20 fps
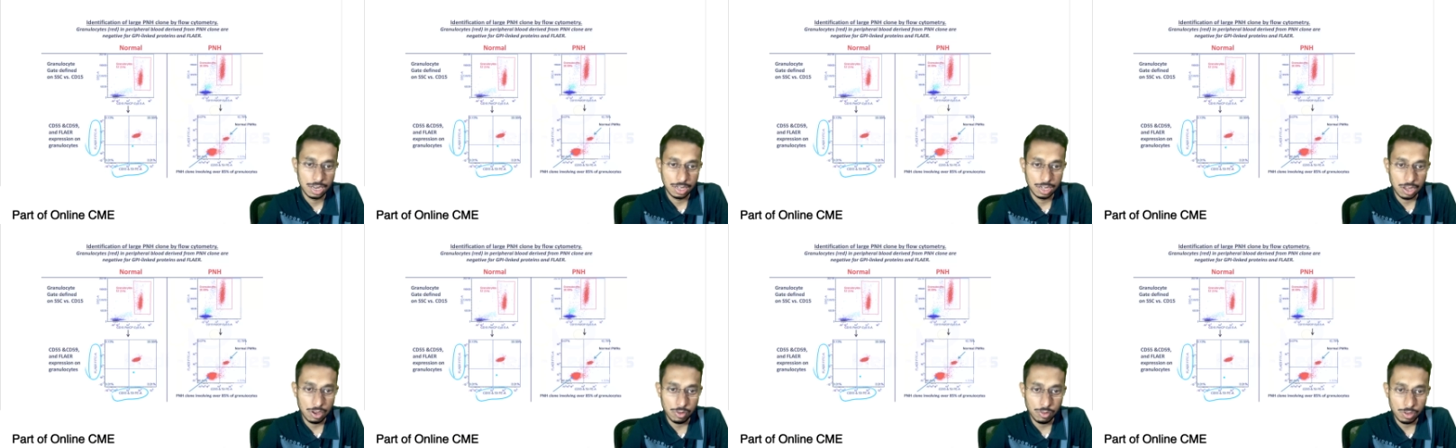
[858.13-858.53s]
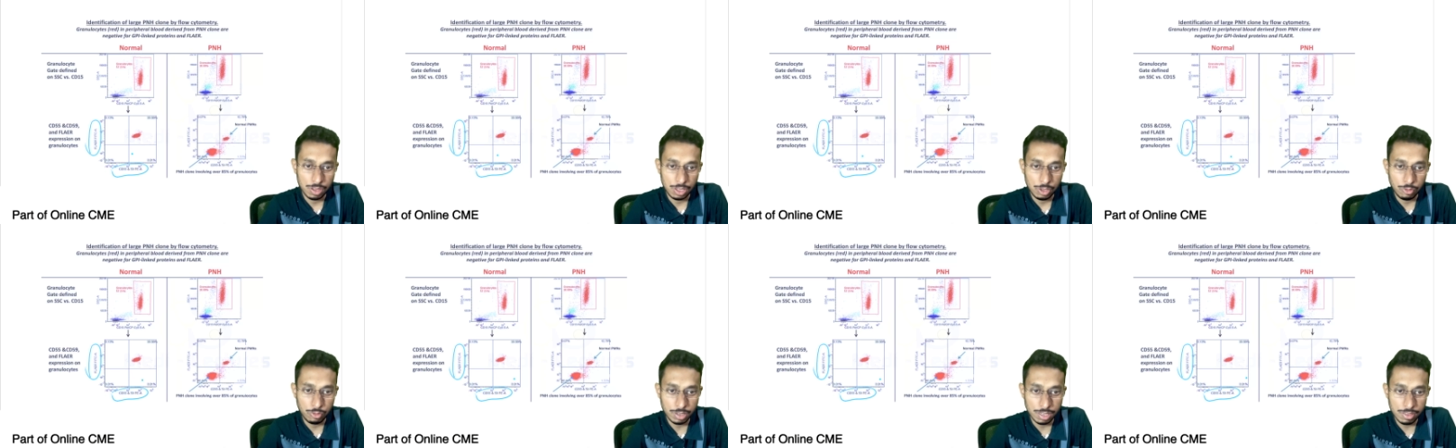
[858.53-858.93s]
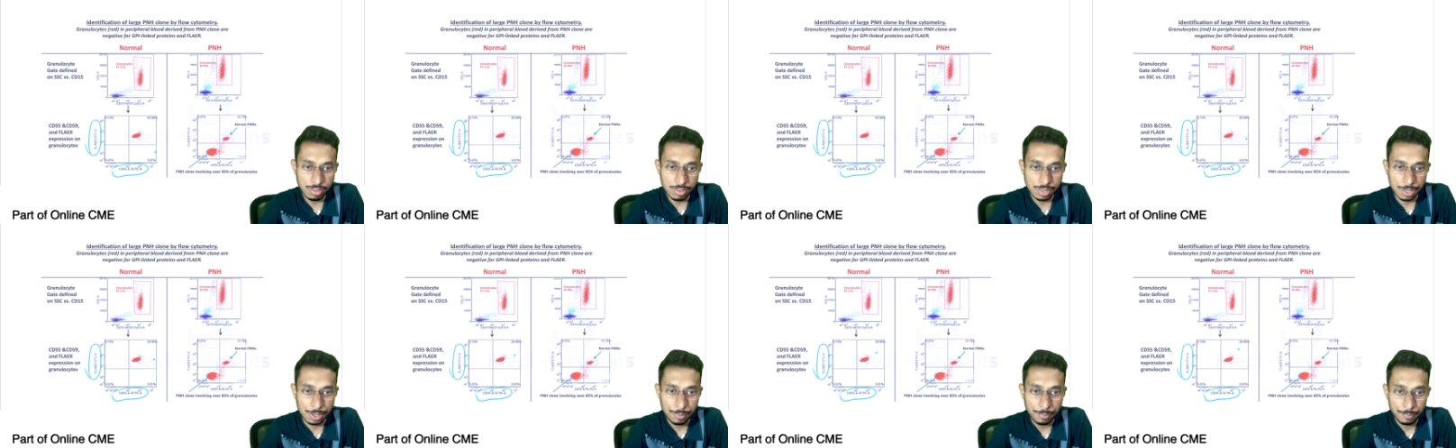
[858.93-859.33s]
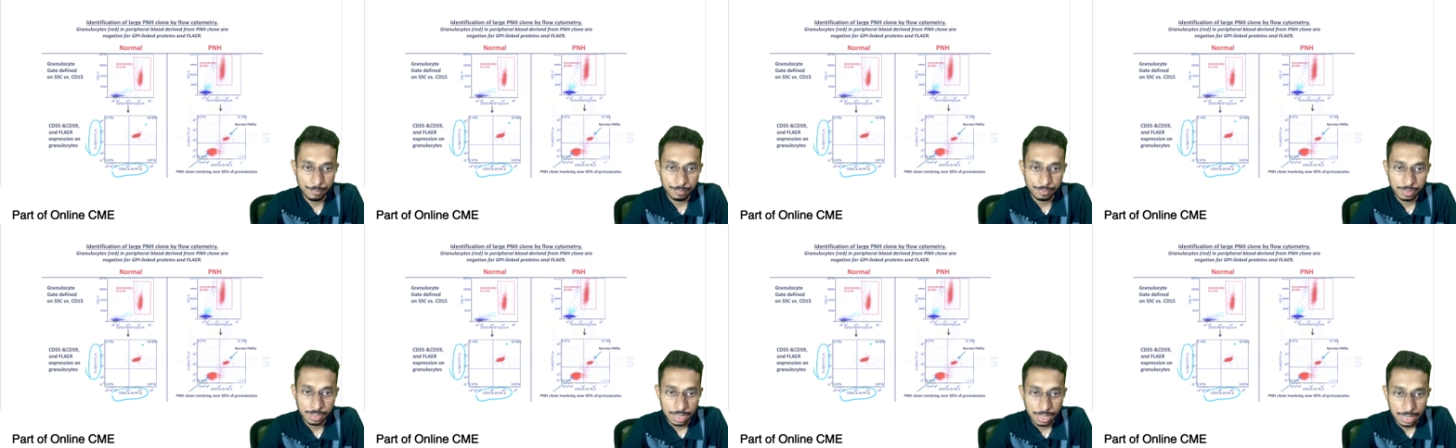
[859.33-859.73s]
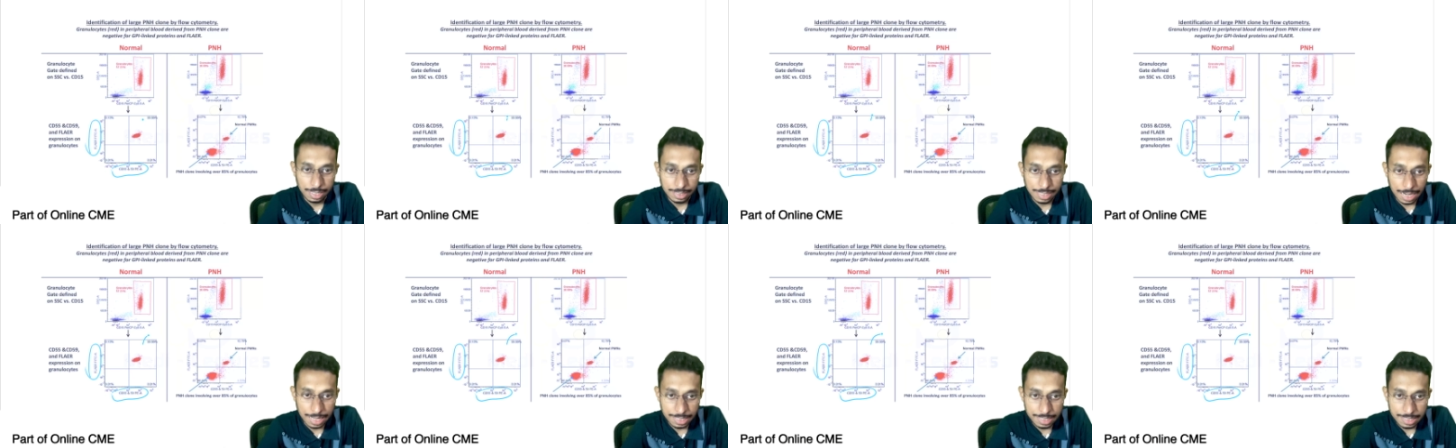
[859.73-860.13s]
Now you can see
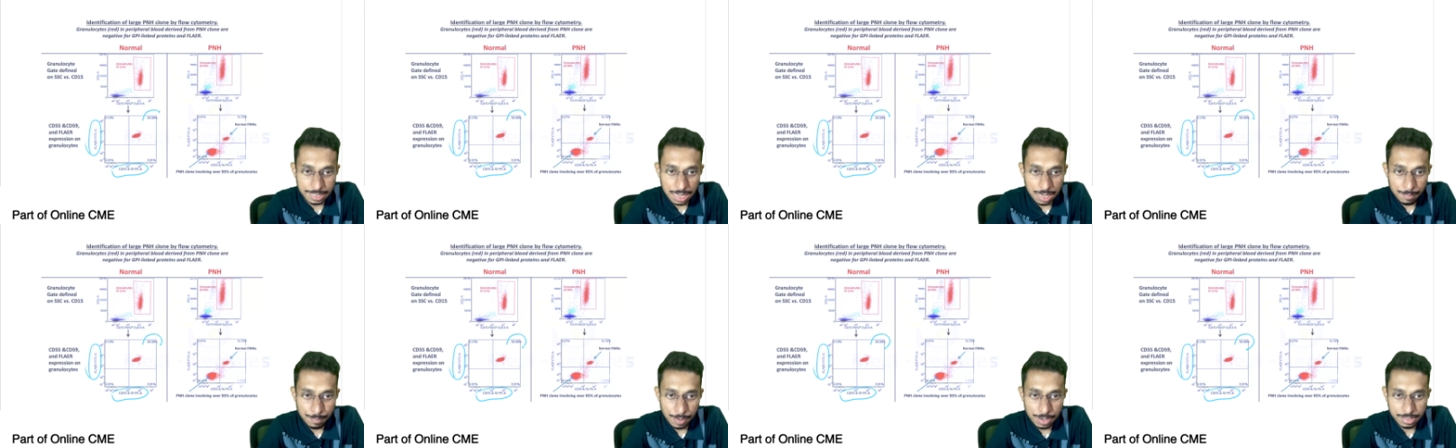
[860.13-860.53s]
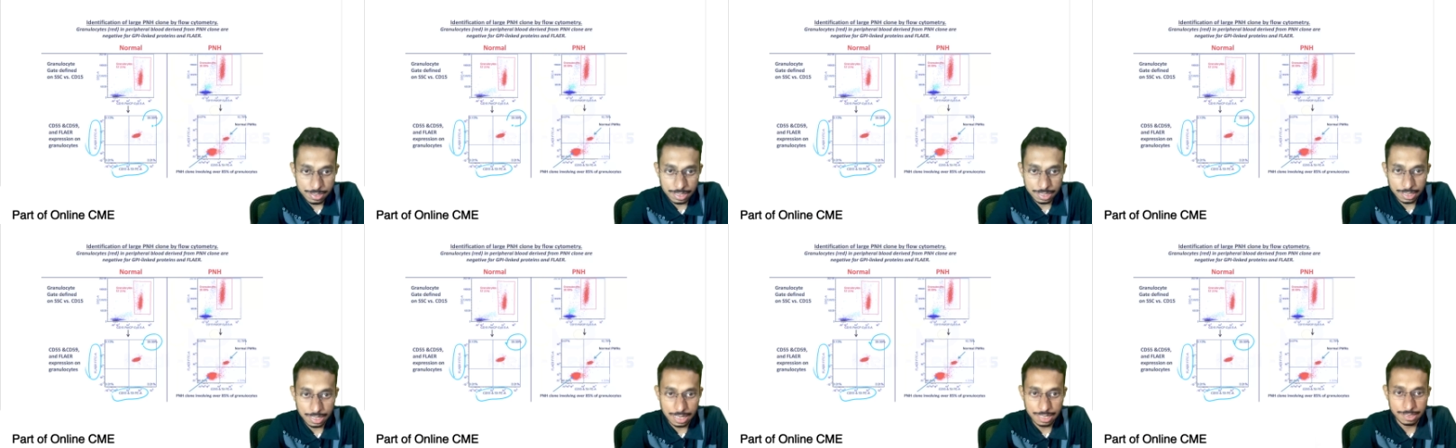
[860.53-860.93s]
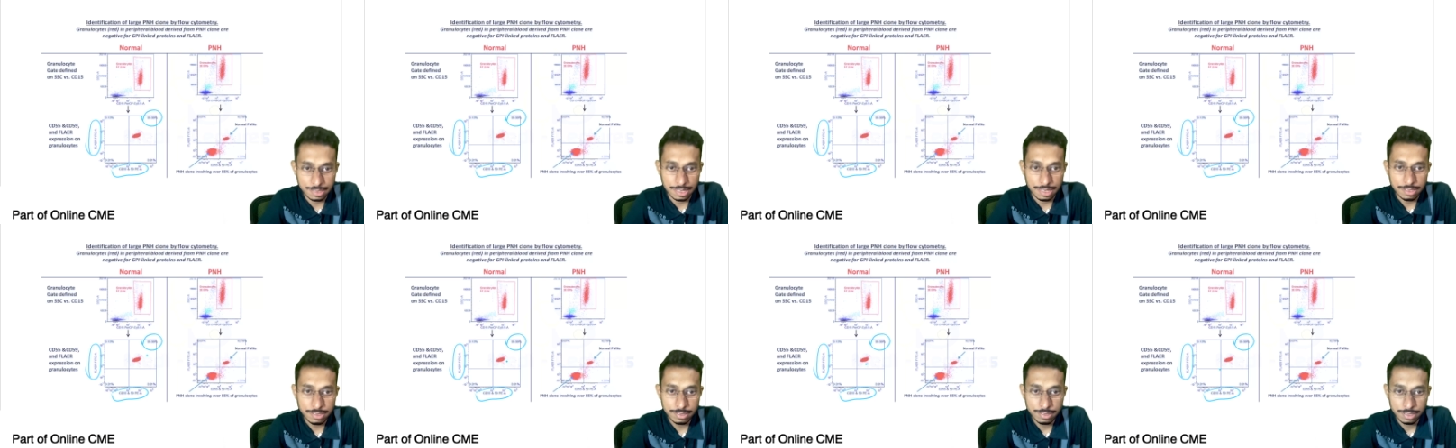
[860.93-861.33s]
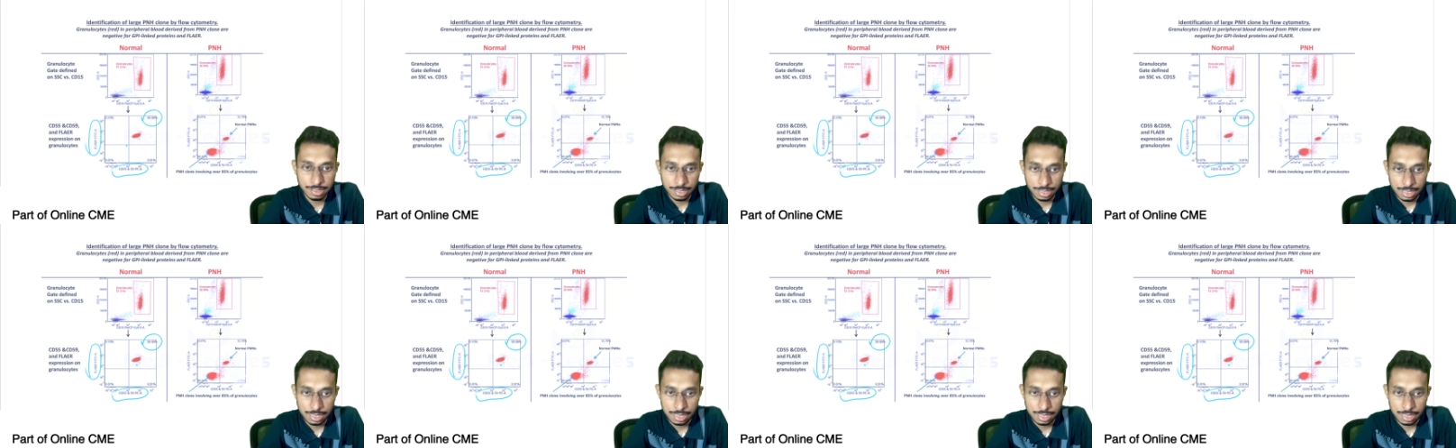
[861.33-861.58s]
in 99% cases